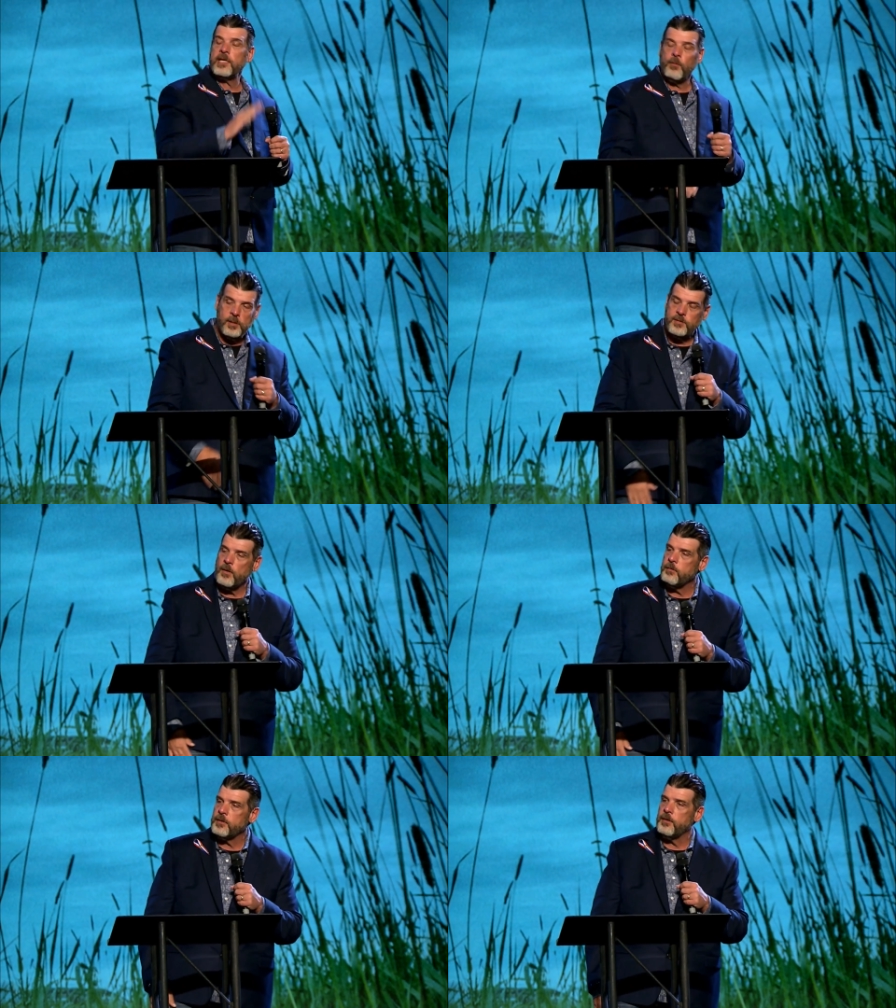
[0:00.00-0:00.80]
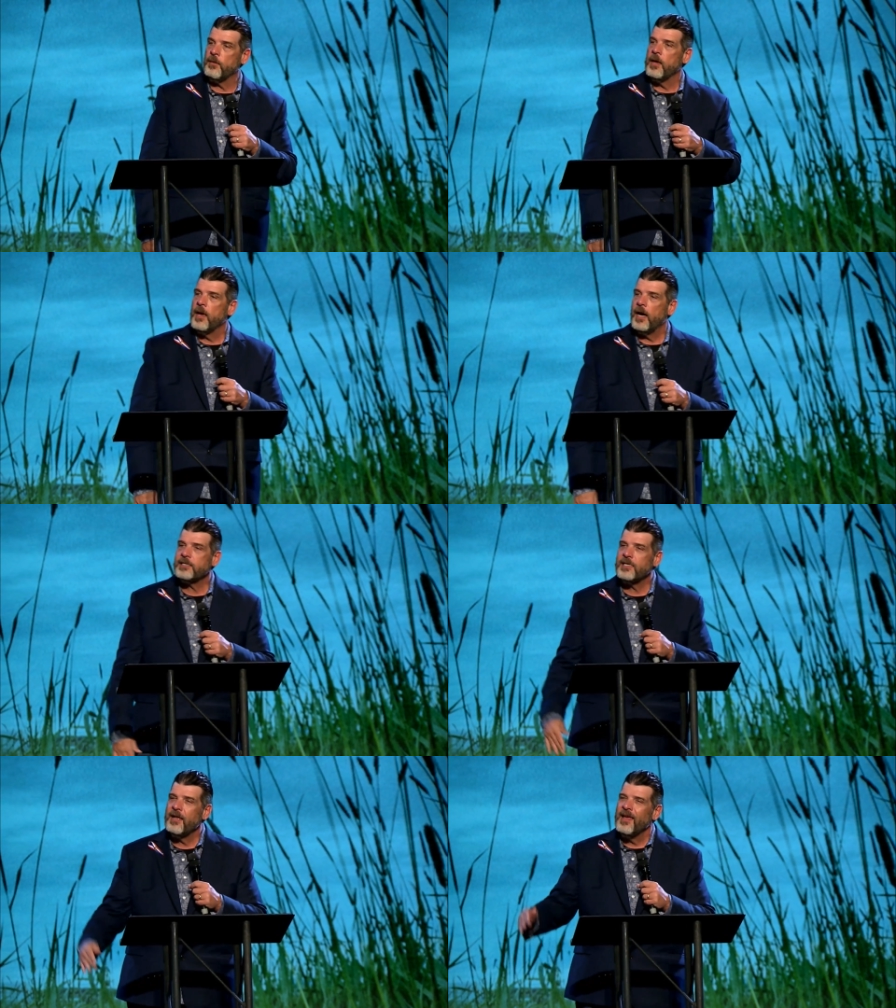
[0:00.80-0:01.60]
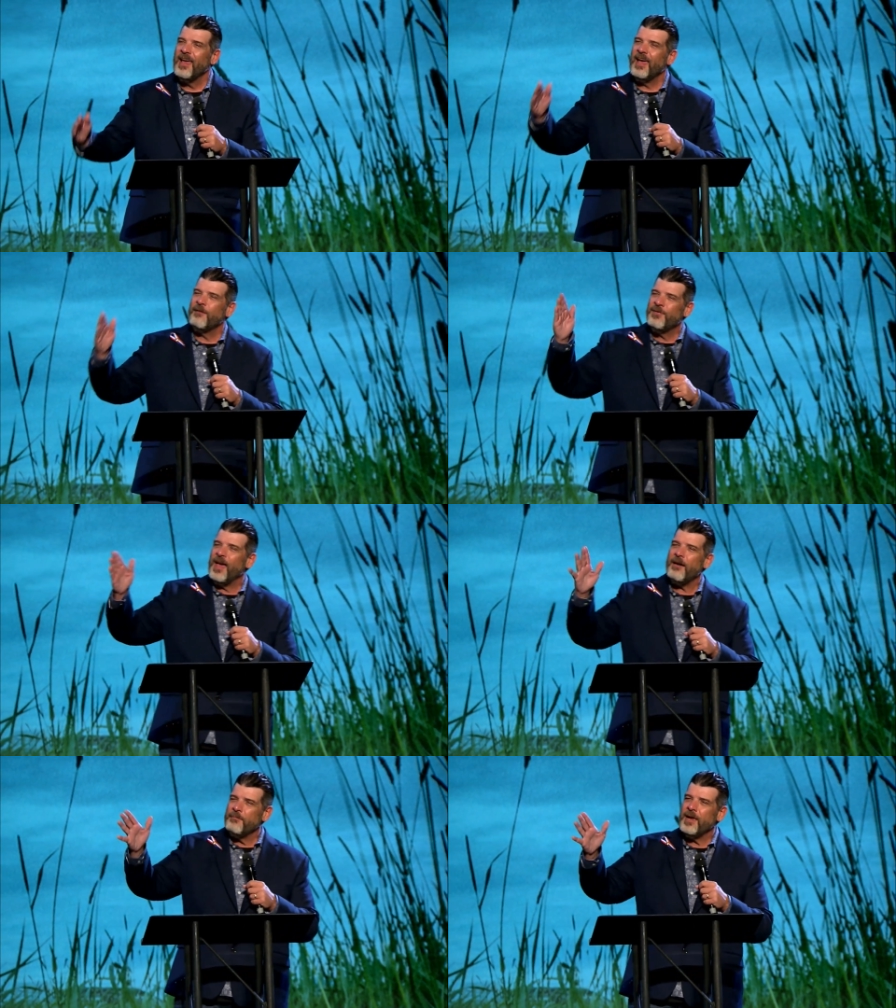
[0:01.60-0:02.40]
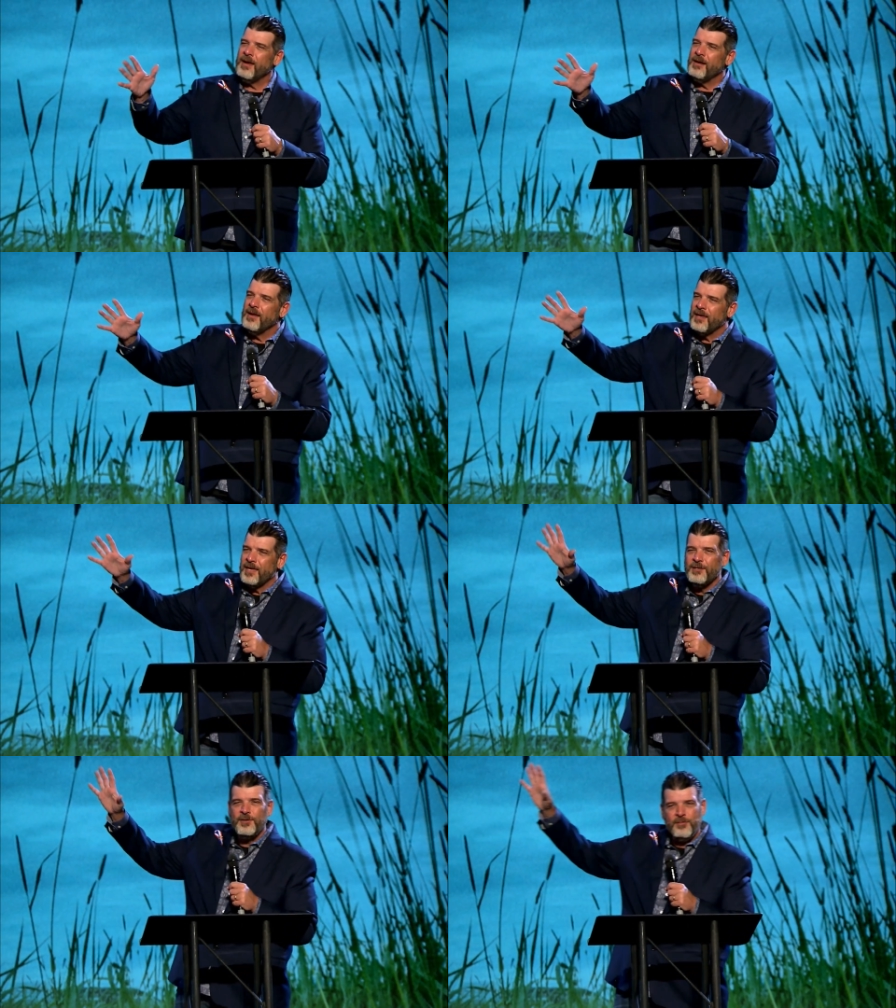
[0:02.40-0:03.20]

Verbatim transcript: like, what's wrong with you? I said, if that man can do